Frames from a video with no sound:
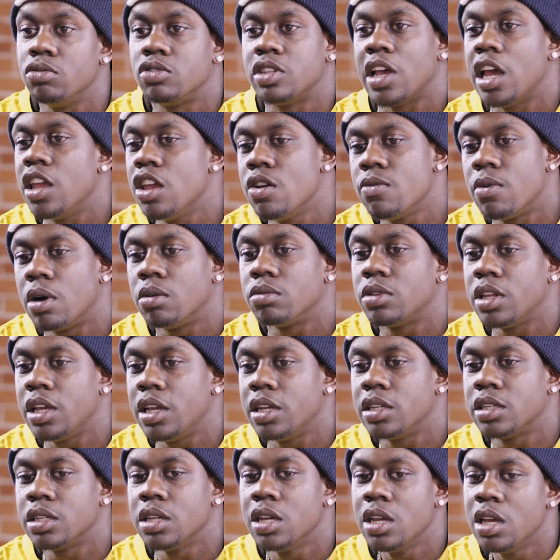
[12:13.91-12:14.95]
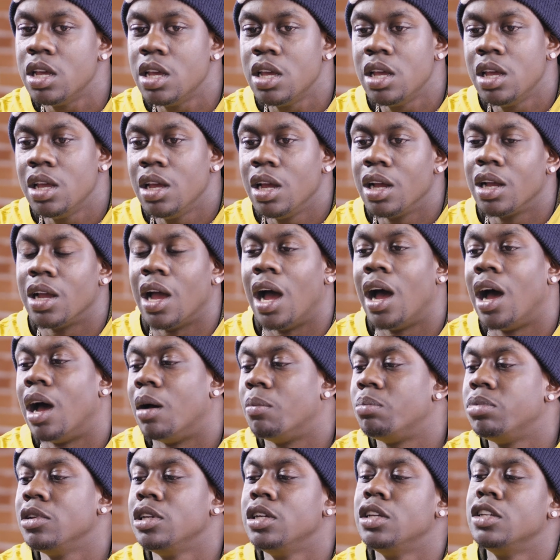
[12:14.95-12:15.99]
You say you want this,
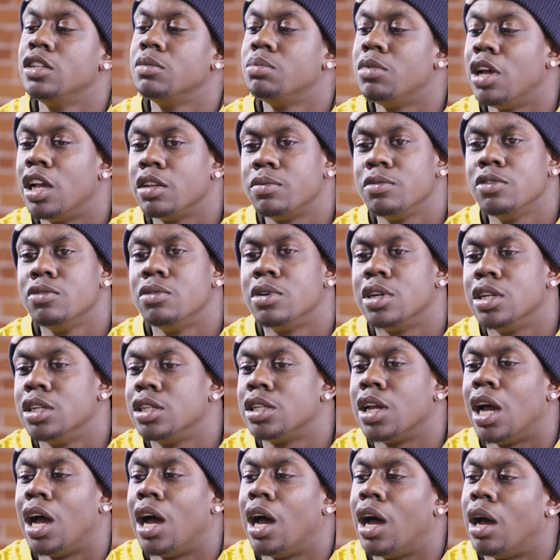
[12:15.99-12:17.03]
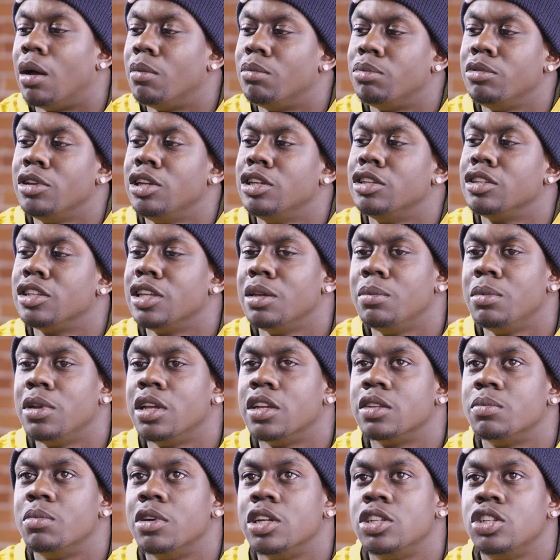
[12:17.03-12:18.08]
God, please bless me with a job, please give
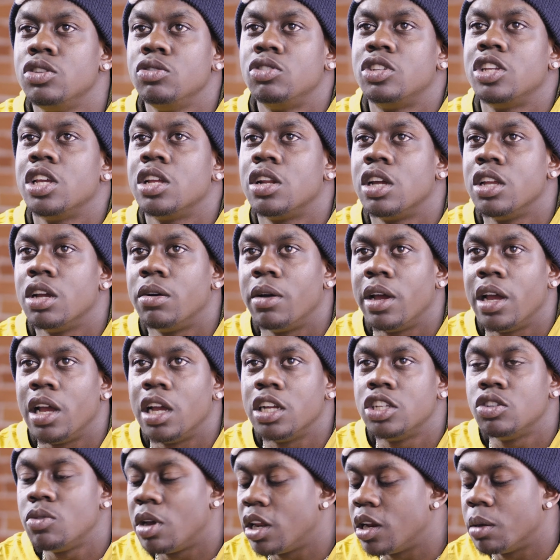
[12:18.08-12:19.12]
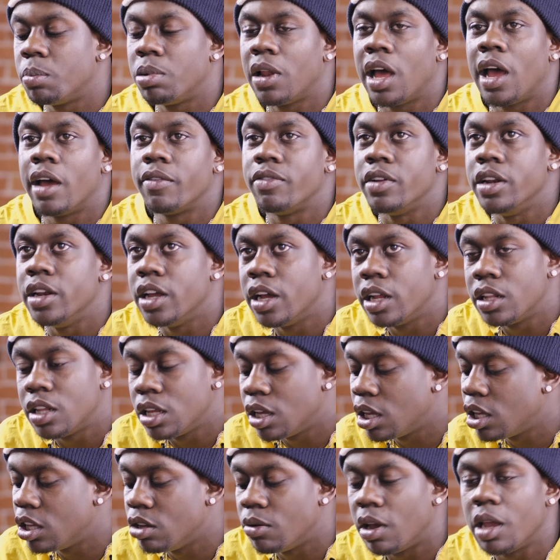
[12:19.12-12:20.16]
me this, but you sitting on your ass, you ain't applying for
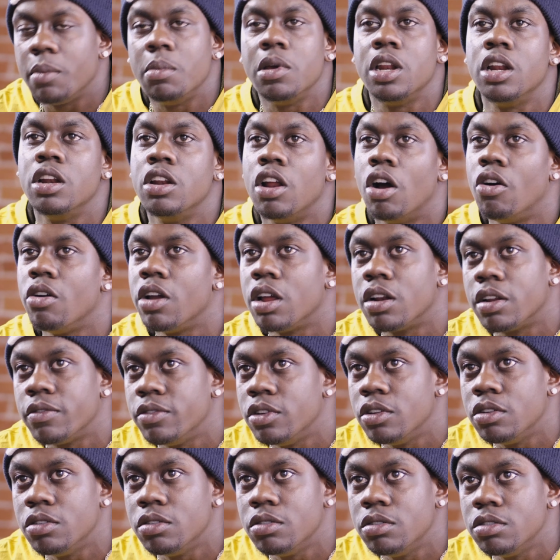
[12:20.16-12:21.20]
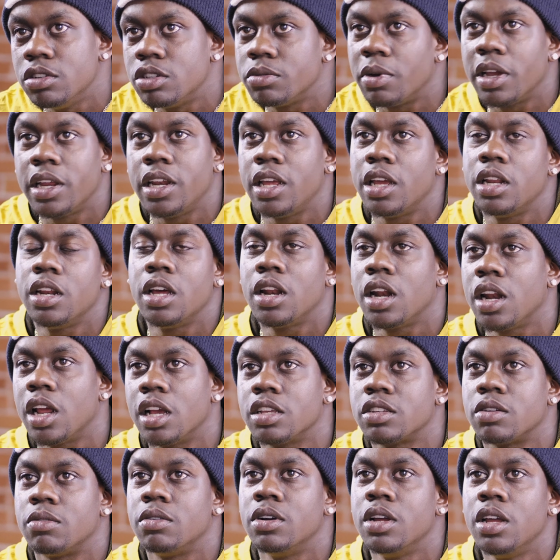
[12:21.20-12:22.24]
nothing, you ain't been no interviews, you ain't did none of
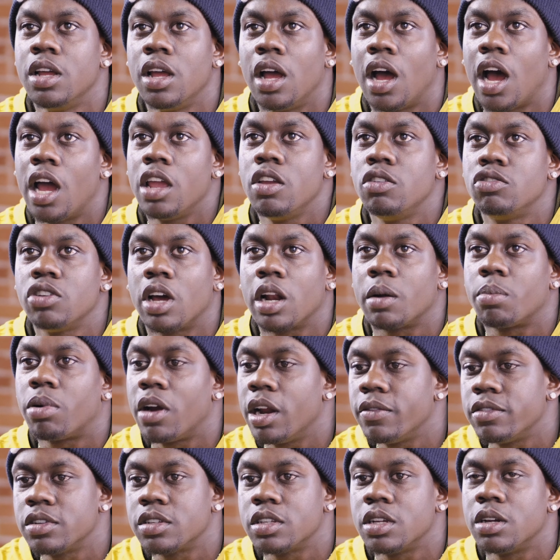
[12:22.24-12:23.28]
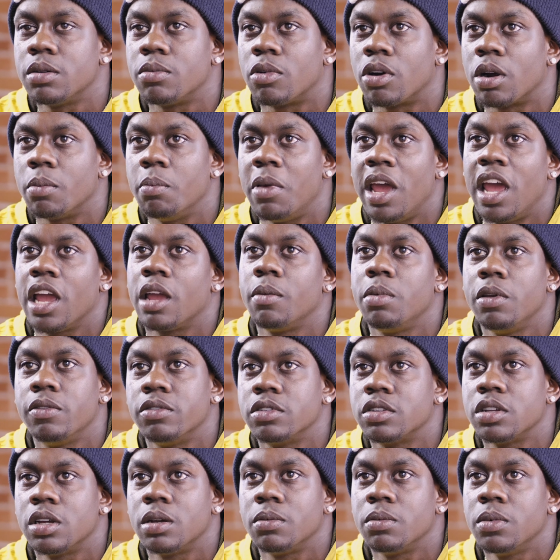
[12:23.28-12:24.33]
that. So how you trying to pray for something or begging
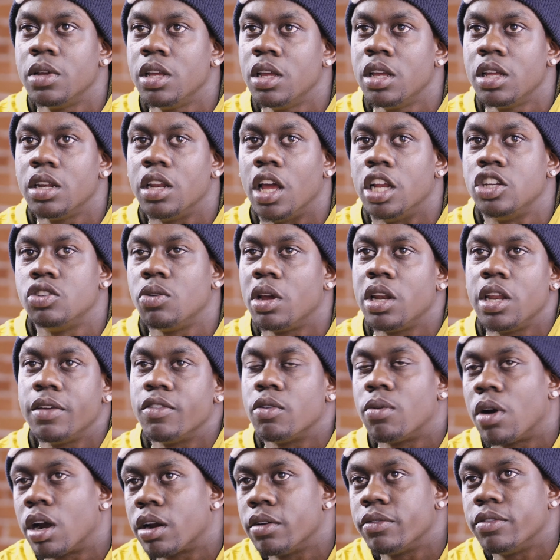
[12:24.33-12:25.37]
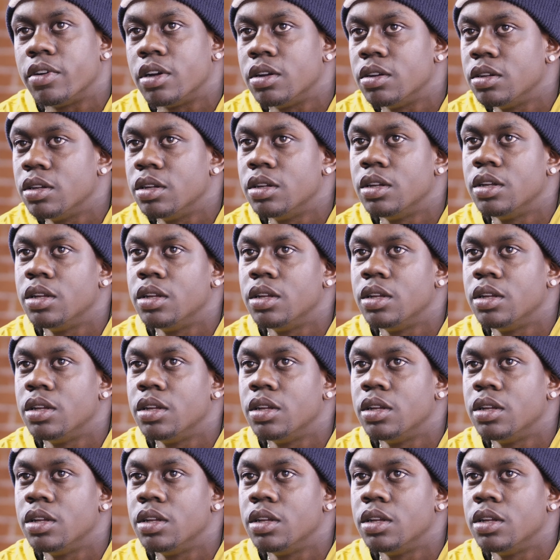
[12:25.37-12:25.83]
people for something that you ain't even working for?